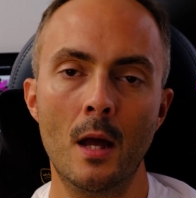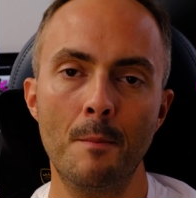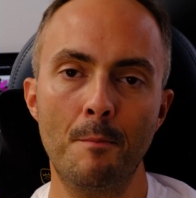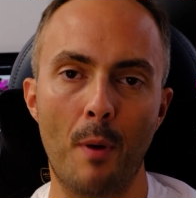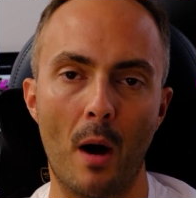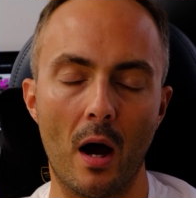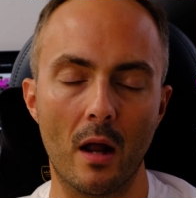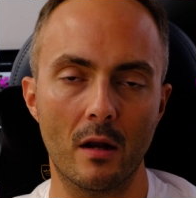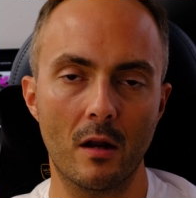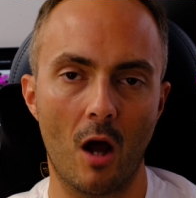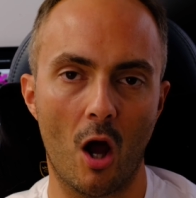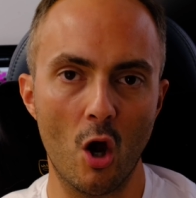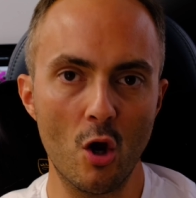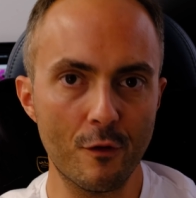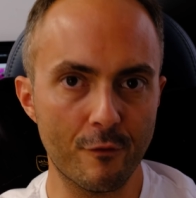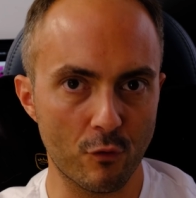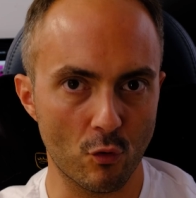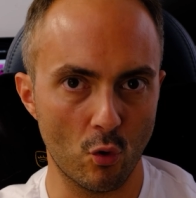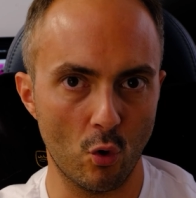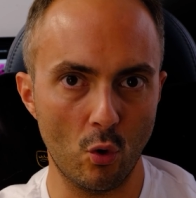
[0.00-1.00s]
But
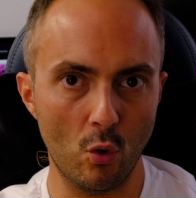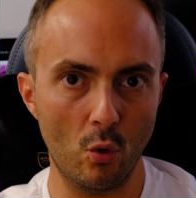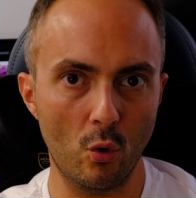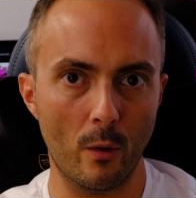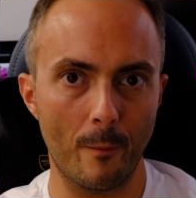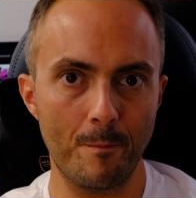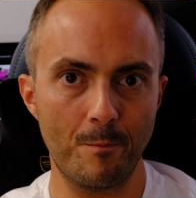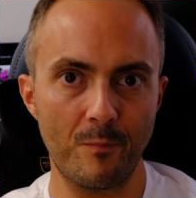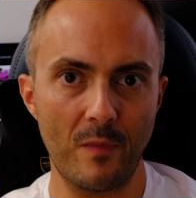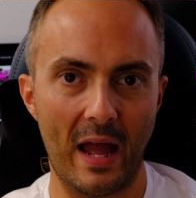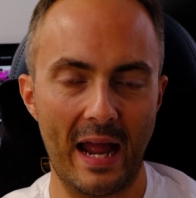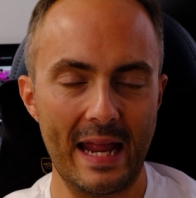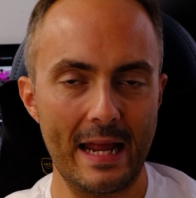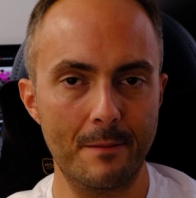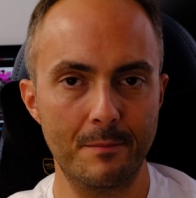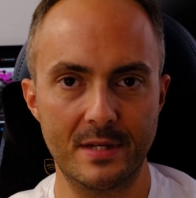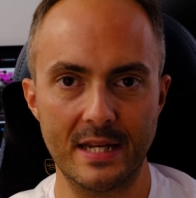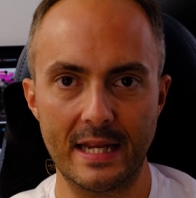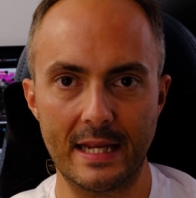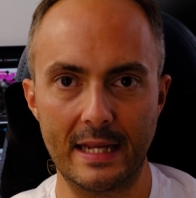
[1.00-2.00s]
overall,
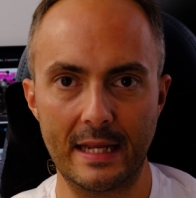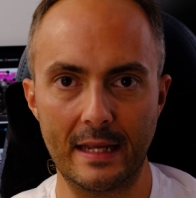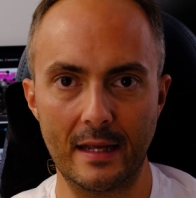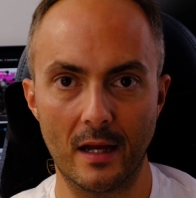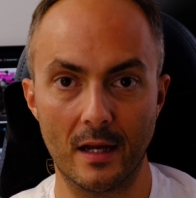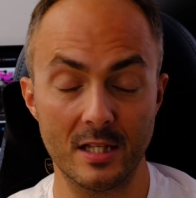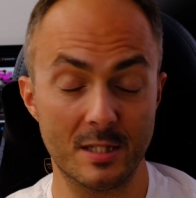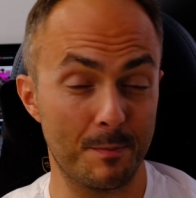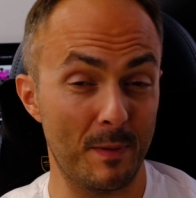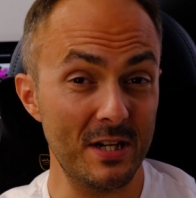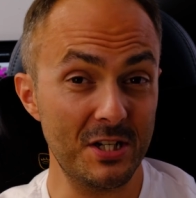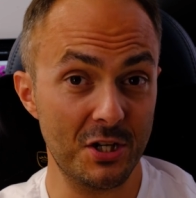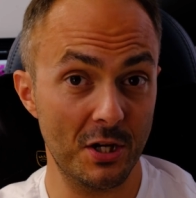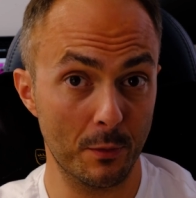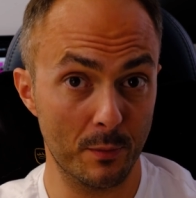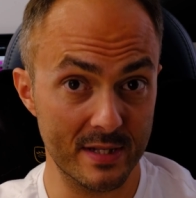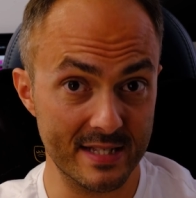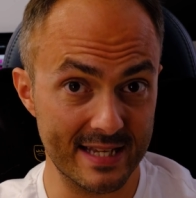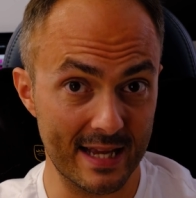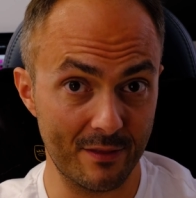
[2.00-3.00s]
AMD,
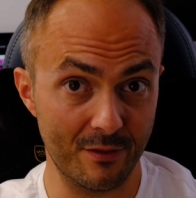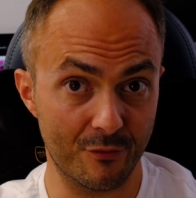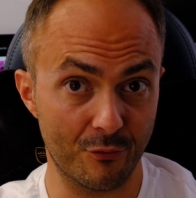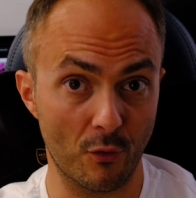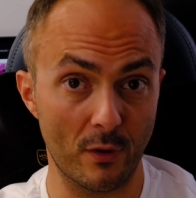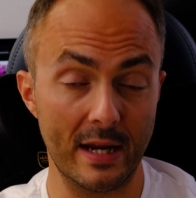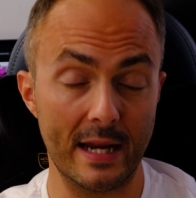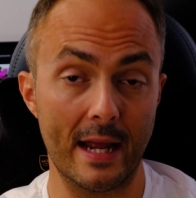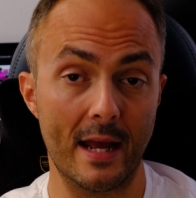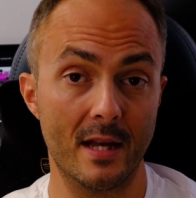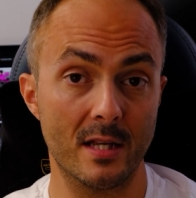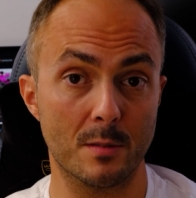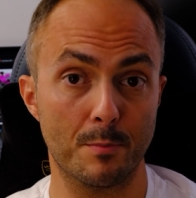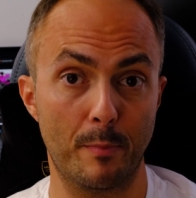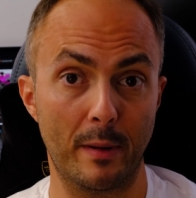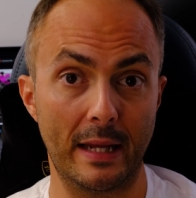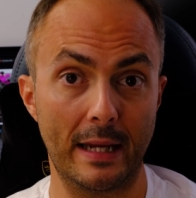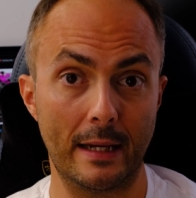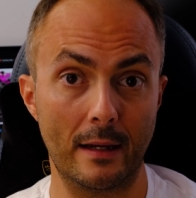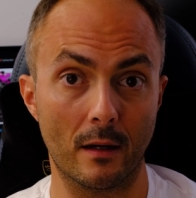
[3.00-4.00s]
especially with Zen 3, has
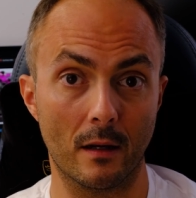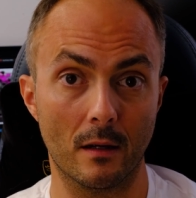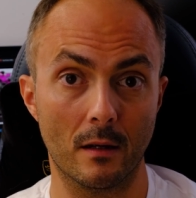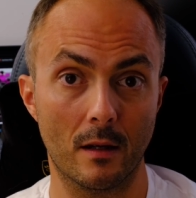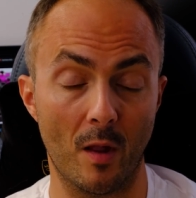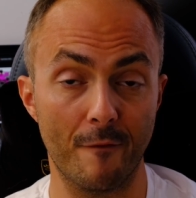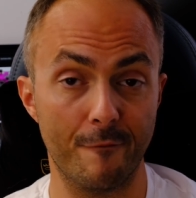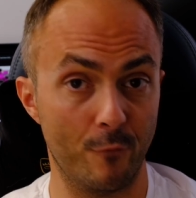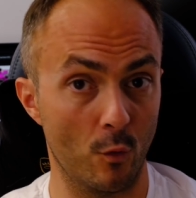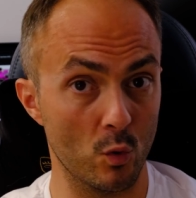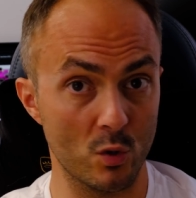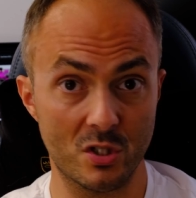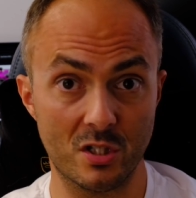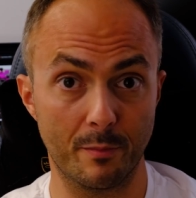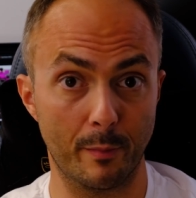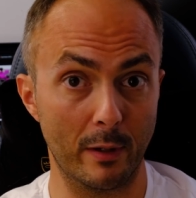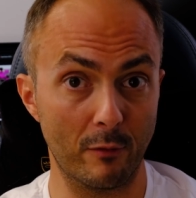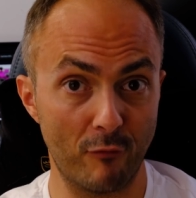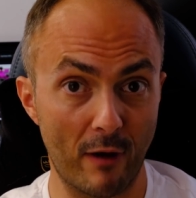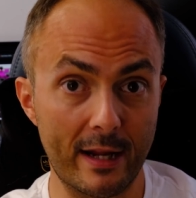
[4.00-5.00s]
been a force
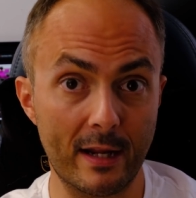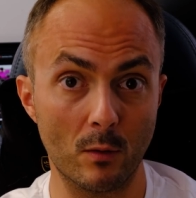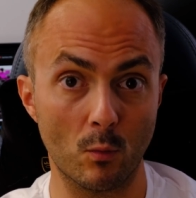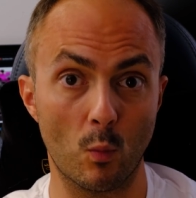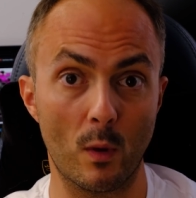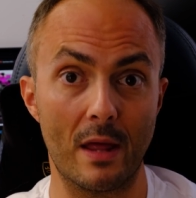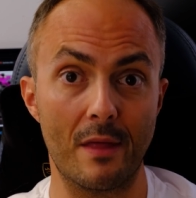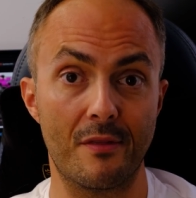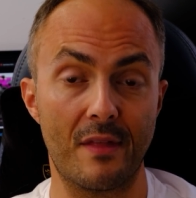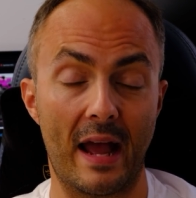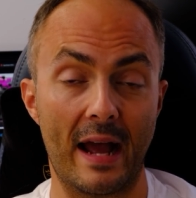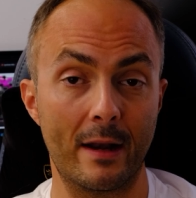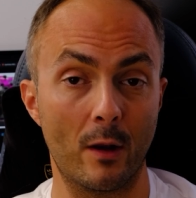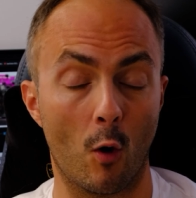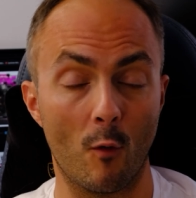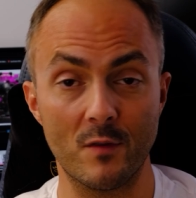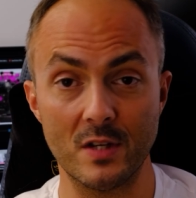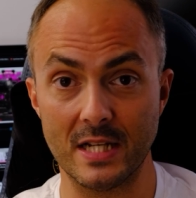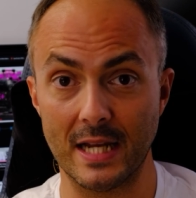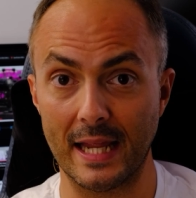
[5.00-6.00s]
to be reckoned with. And
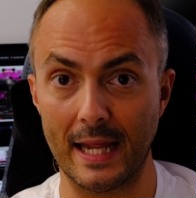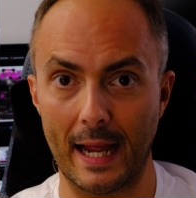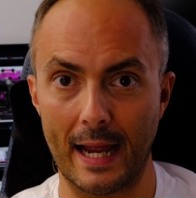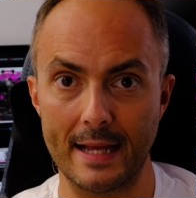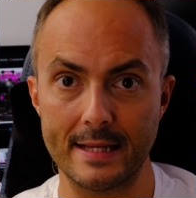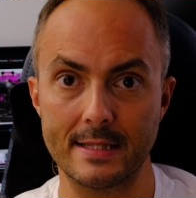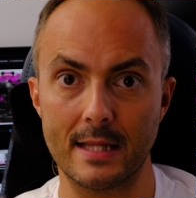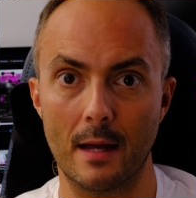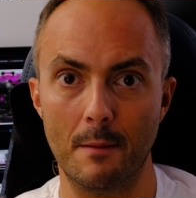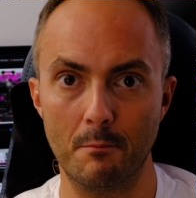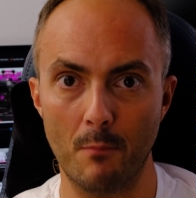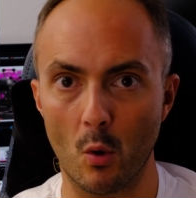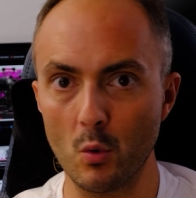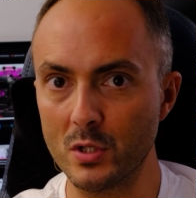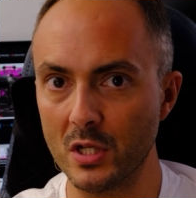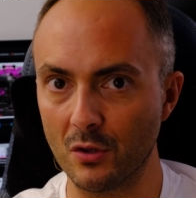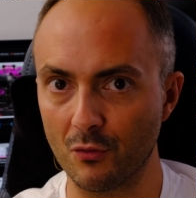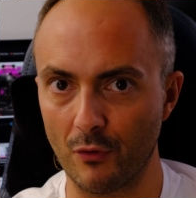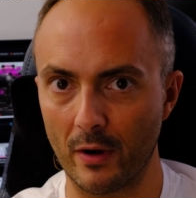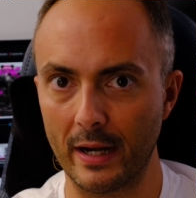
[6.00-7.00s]
obviously it has that
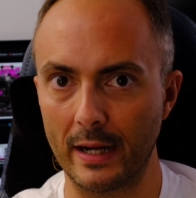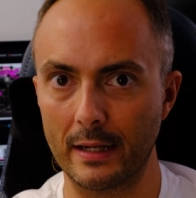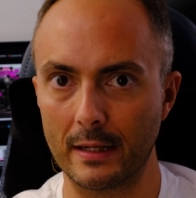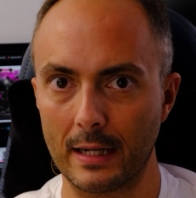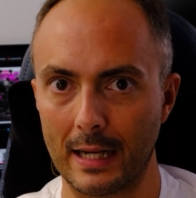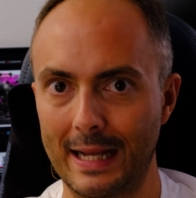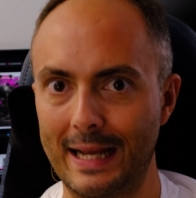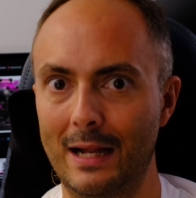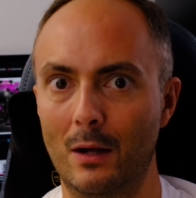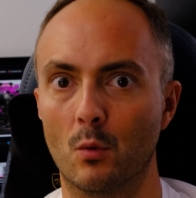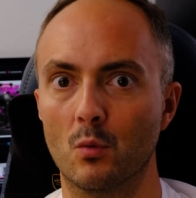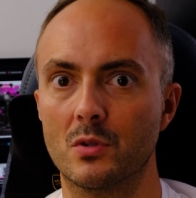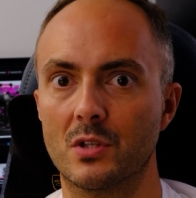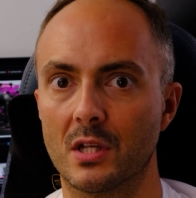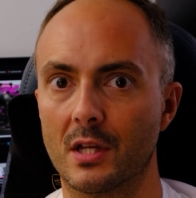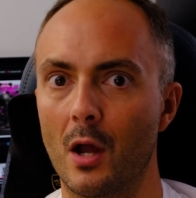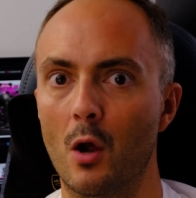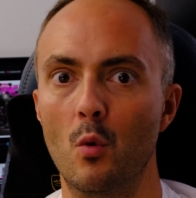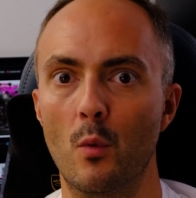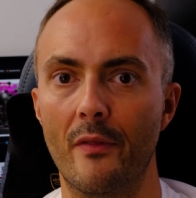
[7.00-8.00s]
multi-threaded clout
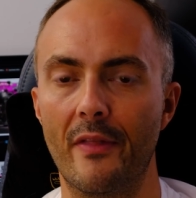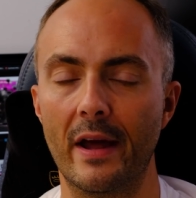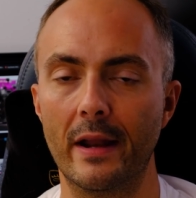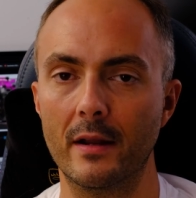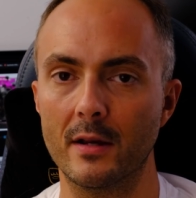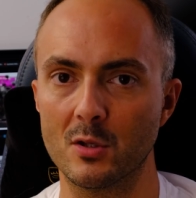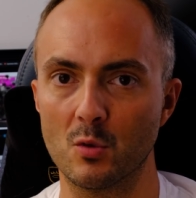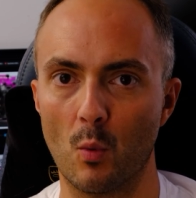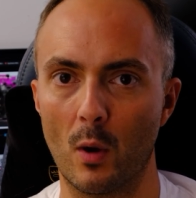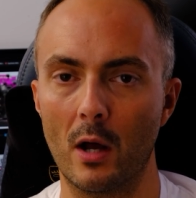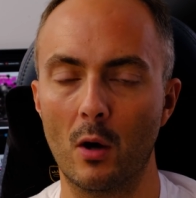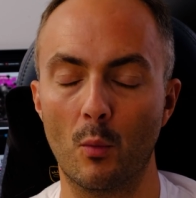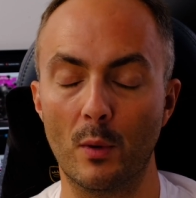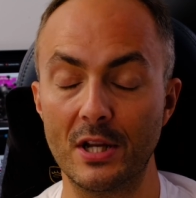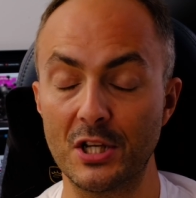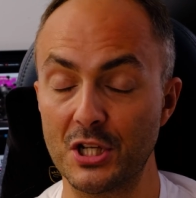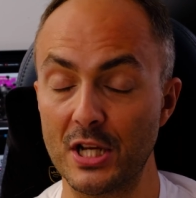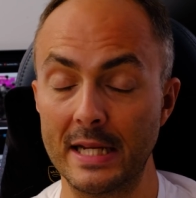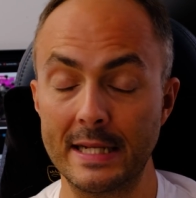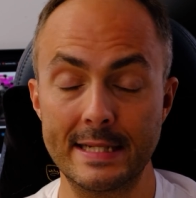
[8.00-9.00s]
to go with it as well,
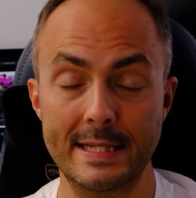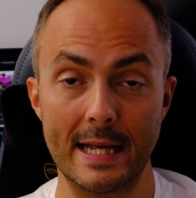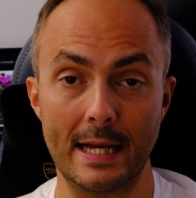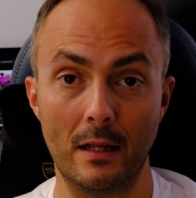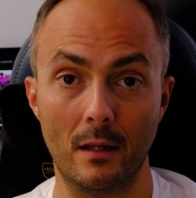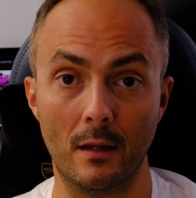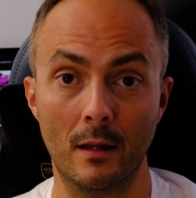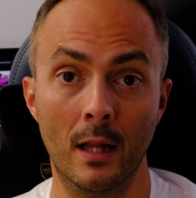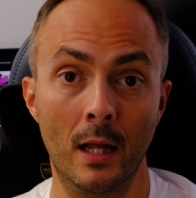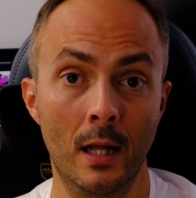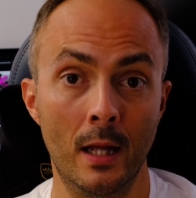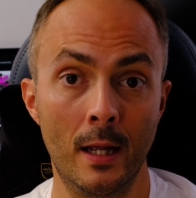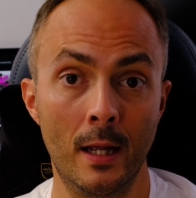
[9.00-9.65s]
which Intel